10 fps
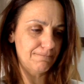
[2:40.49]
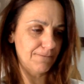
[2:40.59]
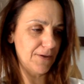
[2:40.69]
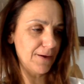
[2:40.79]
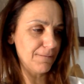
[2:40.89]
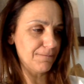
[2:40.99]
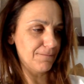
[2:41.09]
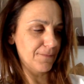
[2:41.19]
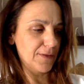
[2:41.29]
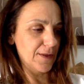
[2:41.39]
Yeah,
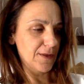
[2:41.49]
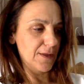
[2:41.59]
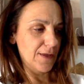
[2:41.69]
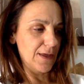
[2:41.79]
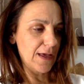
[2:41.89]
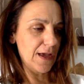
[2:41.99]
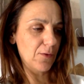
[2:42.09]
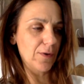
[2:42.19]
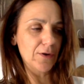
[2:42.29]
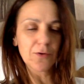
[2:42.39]
and
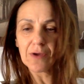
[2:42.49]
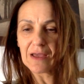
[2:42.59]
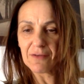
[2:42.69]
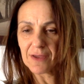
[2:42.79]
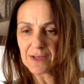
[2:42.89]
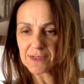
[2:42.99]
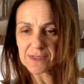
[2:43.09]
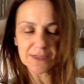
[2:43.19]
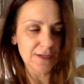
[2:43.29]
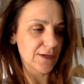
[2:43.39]
when you have
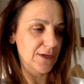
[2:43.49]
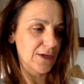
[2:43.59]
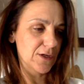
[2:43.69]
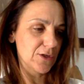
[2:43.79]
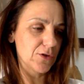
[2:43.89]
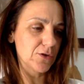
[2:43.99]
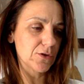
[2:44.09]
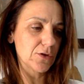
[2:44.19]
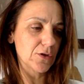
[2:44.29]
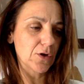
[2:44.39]
it,
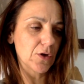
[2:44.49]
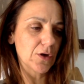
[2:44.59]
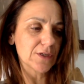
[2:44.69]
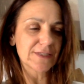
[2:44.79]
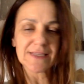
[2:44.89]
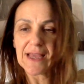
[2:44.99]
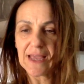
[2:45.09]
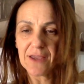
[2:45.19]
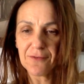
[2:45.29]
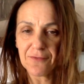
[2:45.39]
you
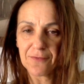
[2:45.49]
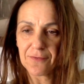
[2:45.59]
save